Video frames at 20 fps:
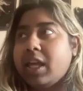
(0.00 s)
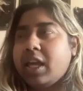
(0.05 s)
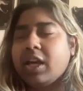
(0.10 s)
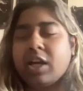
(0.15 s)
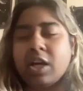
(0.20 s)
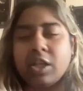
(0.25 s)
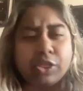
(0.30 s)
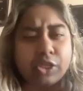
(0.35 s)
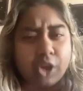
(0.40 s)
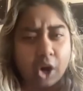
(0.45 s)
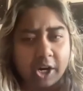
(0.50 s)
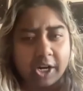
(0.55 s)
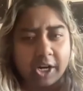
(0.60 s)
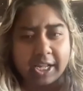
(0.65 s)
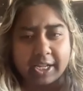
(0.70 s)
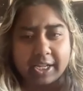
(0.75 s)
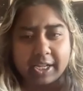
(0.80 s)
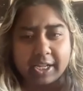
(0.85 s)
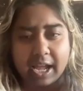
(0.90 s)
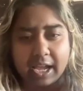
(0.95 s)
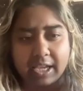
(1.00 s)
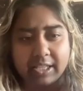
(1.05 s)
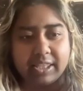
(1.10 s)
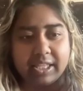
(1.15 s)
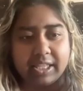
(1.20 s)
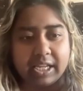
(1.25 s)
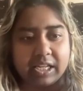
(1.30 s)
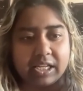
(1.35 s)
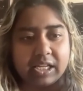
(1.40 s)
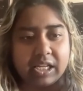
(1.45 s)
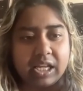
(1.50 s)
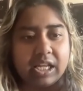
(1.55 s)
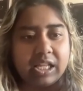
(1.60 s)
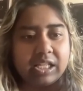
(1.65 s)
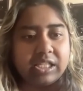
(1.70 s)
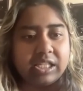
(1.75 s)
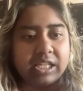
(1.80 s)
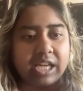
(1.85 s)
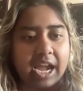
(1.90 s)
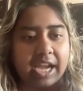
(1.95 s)
cathartic, I think,
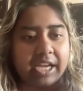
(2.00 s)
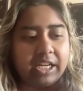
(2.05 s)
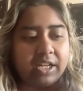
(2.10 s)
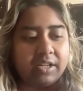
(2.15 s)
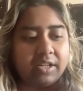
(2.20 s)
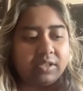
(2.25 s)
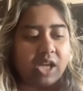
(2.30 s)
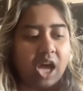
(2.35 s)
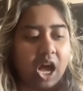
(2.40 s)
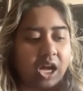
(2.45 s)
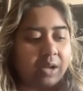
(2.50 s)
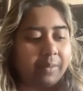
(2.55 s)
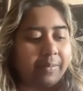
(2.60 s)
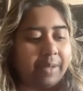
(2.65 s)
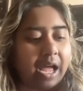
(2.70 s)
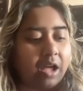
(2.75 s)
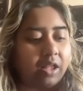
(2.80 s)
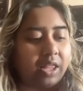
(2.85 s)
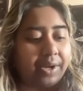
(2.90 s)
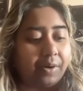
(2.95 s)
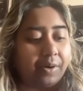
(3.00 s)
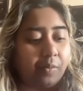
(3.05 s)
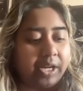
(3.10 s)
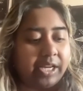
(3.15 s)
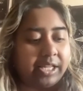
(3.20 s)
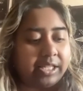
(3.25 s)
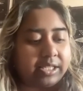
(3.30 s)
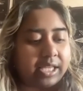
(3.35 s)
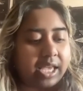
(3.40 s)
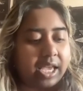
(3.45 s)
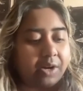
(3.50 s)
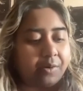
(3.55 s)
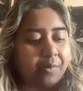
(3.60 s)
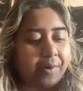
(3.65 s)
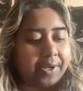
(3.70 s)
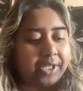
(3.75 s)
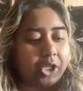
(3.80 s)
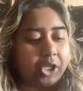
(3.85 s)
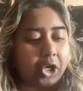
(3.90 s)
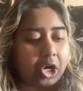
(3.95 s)
to kind of talk about like what it's like
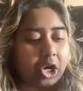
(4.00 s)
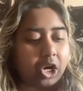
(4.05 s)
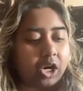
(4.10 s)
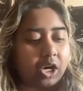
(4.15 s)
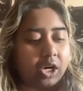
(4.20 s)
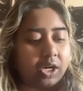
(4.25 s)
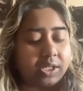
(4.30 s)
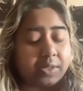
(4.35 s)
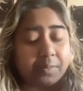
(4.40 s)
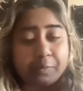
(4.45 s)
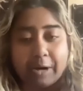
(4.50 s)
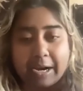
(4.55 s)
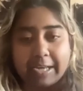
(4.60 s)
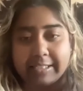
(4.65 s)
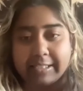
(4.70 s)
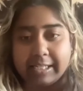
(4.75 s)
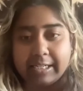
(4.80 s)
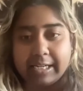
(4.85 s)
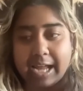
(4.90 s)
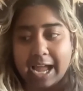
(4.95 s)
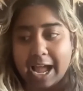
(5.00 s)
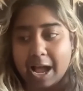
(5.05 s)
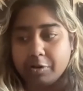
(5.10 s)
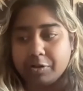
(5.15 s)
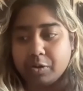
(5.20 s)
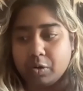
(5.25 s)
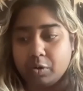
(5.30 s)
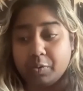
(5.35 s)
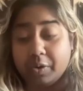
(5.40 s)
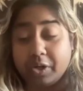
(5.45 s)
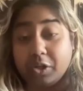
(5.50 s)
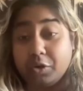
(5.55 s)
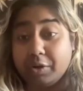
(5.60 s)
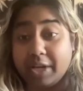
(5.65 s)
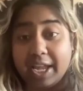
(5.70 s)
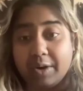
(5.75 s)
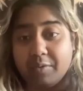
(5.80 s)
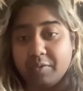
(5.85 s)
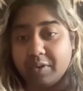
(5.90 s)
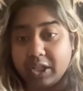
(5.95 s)
when you're depressed in a household where you
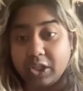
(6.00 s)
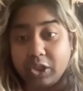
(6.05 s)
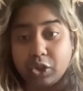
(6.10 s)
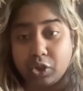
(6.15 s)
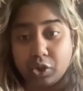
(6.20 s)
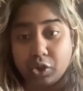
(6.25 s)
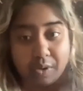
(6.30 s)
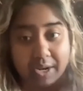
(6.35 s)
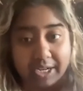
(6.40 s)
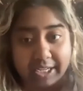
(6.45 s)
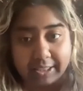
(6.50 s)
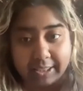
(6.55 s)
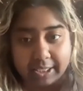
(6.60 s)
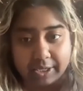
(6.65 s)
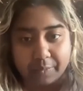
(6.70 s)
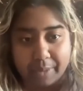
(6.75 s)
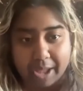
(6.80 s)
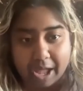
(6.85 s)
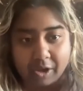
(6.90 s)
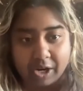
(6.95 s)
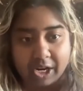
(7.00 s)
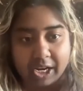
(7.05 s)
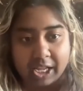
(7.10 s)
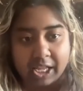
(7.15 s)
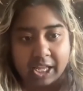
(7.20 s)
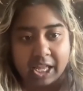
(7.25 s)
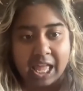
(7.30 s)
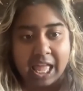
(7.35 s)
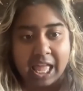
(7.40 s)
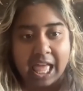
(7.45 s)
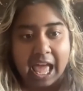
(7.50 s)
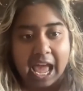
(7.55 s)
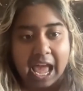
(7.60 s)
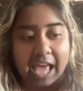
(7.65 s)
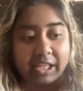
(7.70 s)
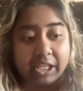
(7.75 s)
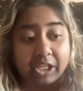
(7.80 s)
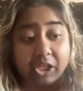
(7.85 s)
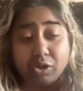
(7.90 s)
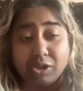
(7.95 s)
can't really do anything about it, and
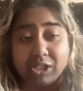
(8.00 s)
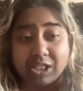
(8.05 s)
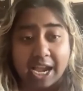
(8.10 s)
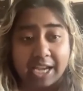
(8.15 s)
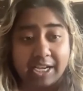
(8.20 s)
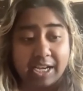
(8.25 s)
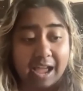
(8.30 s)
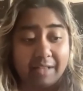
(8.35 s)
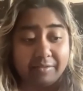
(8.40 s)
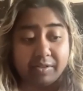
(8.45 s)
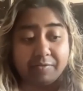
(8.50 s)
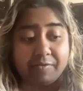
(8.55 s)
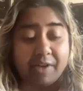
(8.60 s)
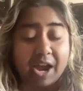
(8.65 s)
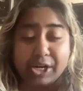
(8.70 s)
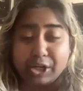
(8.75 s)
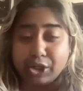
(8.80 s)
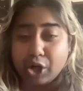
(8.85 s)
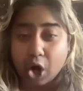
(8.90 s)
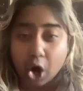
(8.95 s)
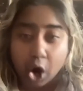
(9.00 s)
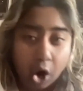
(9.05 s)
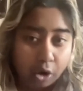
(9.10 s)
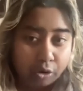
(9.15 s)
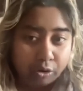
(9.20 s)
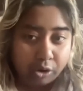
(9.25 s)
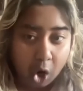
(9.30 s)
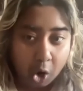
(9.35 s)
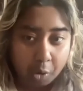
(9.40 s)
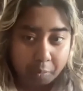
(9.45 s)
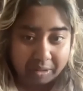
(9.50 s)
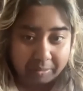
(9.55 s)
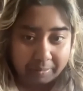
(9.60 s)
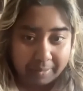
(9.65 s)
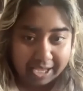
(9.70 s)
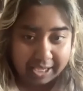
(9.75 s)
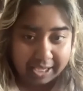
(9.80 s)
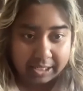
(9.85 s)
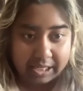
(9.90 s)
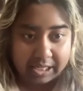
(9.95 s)
like you just kind of have to find your own coping
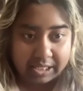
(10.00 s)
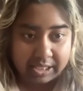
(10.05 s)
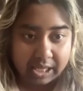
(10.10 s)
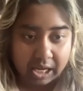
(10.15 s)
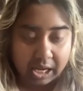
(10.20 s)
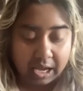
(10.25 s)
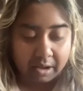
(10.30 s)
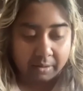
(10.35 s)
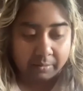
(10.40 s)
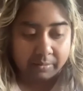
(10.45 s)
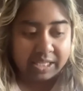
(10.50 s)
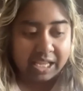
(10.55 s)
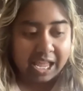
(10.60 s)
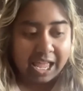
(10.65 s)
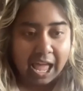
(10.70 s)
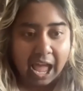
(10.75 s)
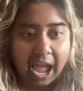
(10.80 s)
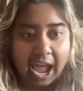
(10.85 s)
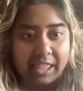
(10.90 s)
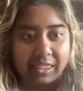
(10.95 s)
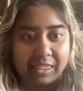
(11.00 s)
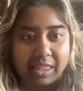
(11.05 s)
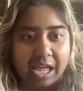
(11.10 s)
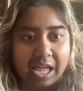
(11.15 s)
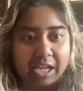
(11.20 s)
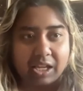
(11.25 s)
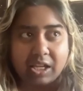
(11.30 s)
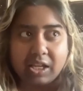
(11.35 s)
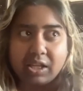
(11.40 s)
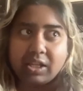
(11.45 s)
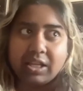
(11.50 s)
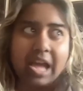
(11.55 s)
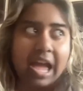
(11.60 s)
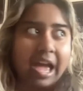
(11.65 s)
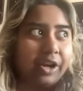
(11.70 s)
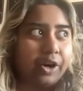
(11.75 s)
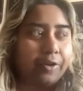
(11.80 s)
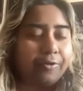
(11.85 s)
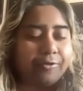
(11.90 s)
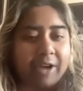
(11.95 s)
mechanisms. And like yeah,
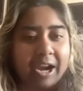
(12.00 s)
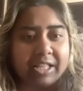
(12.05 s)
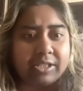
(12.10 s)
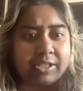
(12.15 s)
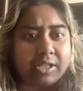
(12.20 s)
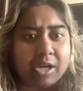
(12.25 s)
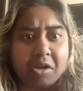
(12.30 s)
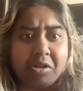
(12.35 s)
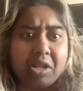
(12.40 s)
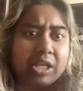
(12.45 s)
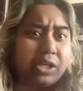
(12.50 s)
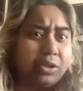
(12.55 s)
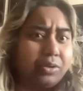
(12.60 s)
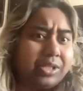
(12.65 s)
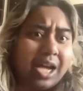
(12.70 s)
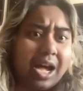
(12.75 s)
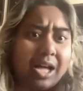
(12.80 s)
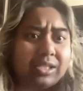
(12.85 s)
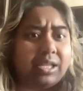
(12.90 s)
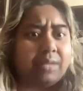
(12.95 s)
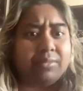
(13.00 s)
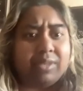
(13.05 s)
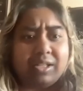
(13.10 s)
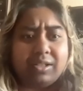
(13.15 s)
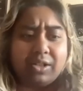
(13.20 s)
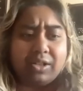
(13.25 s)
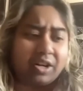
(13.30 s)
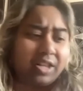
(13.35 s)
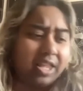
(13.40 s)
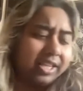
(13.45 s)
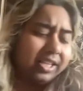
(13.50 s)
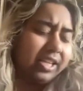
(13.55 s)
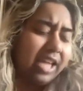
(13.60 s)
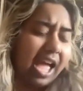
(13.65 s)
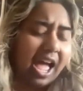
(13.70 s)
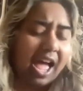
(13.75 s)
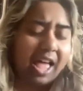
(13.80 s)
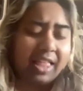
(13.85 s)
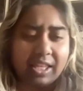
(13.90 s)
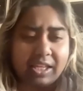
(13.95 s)
your friends know, like you tell them that you're like
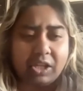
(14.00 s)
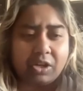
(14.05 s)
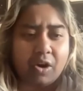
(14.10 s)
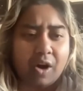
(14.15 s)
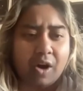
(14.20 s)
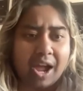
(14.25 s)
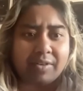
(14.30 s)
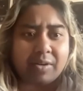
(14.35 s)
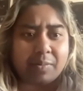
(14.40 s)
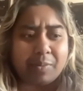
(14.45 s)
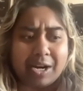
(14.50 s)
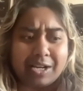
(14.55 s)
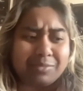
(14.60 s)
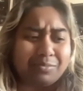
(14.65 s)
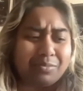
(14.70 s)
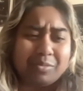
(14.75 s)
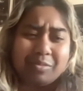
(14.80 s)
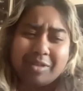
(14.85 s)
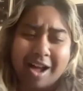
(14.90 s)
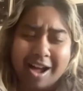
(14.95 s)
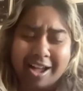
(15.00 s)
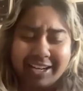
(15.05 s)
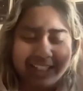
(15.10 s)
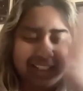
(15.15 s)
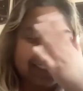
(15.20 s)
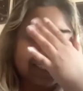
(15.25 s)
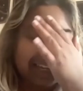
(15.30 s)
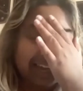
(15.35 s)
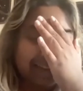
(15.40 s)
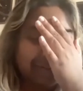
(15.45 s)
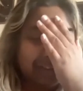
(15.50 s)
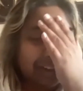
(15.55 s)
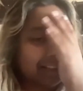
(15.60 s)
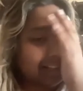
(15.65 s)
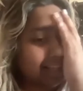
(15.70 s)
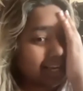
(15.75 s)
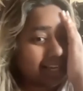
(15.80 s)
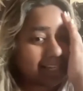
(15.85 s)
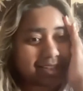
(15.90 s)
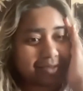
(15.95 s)
yeah, like I had depression. Honestly, I feel
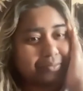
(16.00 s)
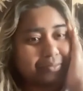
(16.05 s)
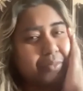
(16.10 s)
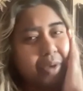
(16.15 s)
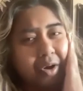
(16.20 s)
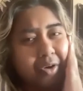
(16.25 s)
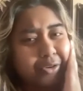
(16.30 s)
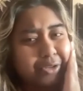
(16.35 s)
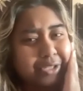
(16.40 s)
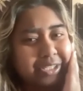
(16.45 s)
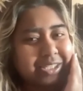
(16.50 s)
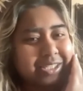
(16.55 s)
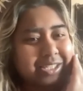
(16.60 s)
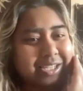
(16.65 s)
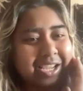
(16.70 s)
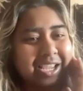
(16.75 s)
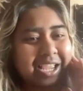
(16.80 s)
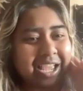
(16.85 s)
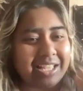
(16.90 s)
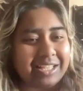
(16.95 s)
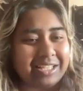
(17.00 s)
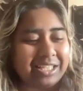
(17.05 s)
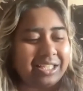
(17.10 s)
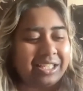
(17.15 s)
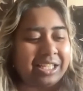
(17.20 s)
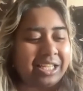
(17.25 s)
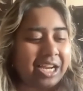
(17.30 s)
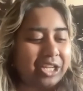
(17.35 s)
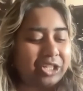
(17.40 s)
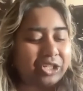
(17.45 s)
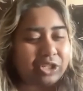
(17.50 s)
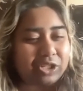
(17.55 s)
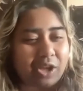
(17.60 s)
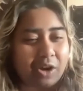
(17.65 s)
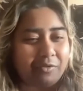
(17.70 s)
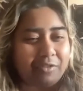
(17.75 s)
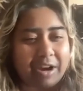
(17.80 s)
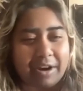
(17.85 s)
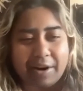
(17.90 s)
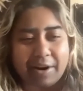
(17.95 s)
like most teenagers are
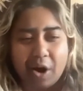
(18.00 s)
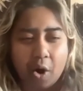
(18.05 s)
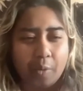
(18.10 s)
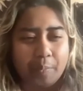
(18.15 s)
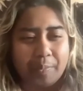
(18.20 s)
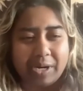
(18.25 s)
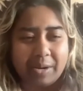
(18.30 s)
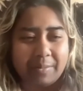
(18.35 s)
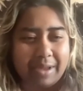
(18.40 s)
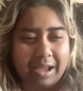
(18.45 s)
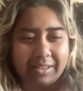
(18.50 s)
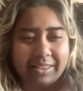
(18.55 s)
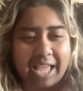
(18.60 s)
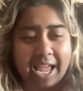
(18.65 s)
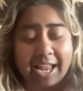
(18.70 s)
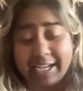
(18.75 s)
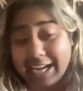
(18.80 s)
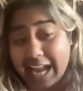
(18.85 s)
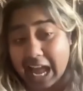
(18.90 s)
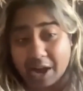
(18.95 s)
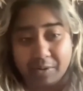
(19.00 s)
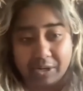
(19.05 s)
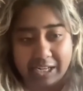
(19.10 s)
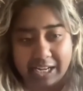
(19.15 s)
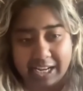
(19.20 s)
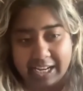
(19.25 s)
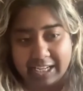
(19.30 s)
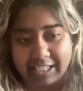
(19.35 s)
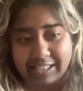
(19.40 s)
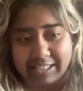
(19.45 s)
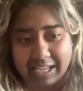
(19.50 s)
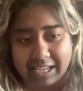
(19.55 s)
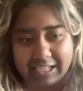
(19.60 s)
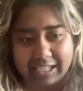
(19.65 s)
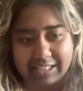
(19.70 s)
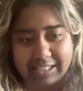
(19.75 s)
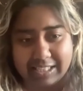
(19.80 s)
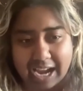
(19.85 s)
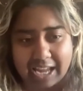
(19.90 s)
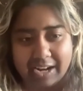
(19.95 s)
very open about that nowadays. Like
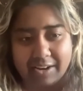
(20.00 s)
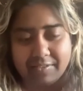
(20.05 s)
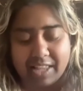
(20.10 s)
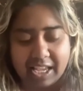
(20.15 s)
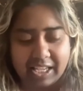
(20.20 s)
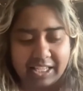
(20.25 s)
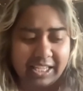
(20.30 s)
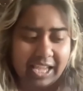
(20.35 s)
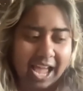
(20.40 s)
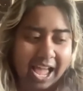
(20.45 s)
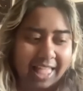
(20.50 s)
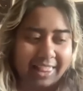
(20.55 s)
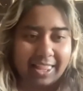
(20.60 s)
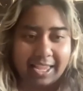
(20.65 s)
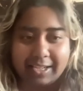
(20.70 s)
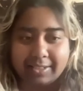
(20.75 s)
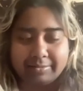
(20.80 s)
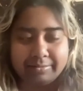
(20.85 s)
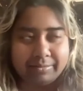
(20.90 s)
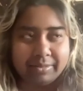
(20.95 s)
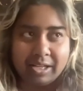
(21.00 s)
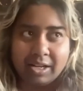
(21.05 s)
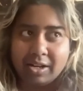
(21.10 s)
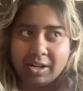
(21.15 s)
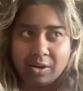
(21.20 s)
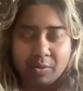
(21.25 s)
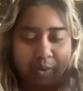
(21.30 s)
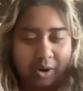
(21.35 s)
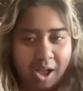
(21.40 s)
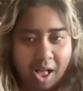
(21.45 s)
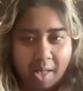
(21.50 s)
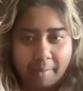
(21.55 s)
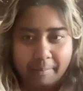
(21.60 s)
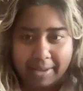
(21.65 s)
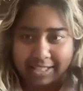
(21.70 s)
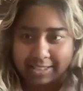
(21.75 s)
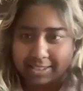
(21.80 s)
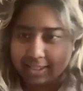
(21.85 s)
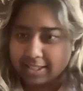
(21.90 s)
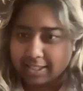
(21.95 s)
it's kind of like yeah, like we're all
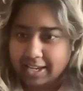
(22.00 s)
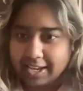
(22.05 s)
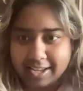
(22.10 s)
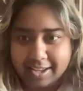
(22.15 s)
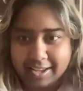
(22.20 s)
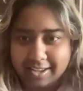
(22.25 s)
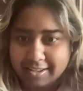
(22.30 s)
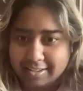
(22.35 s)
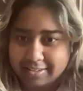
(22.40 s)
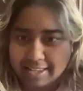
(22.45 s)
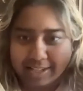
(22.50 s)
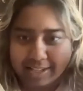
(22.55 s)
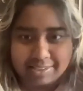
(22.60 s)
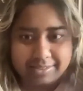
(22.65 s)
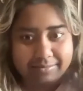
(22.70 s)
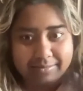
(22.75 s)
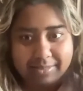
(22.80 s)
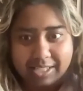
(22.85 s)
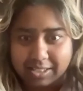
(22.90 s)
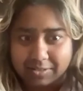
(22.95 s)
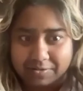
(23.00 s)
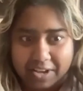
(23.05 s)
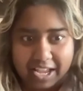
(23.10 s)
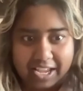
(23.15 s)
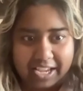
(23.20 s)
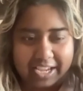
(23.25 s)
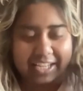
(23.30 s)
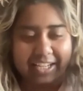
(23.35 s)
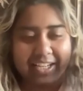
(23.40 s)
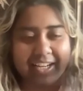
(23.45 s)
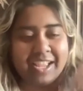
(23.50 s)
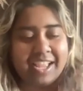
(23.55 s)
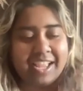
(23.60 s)
mentally ill, like it's fine.